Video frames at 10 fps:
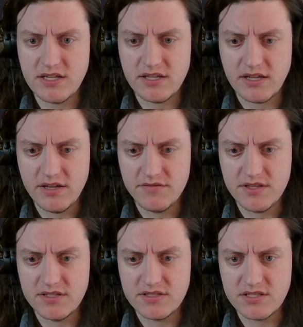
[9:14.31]
and I have
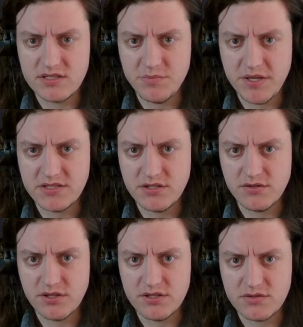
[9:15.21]
these space
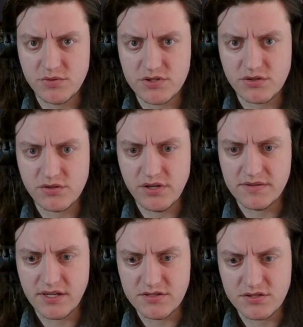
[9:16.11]
units, which are going,
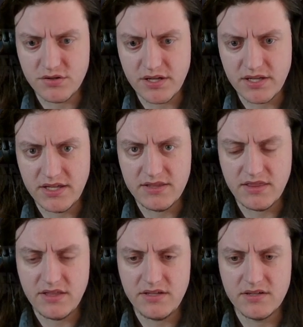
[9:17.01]
and nice. So I hit
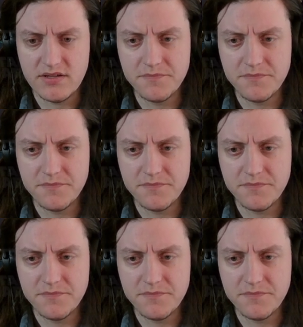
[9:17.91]
the,